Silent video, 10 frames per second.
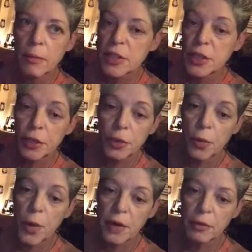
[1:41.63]

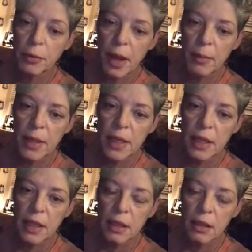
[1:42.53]
material, whatever it might
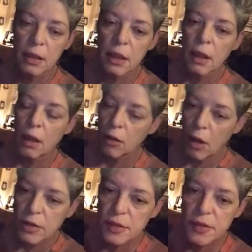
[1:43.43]
be, a
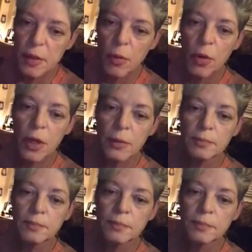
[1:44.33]
loss of someone,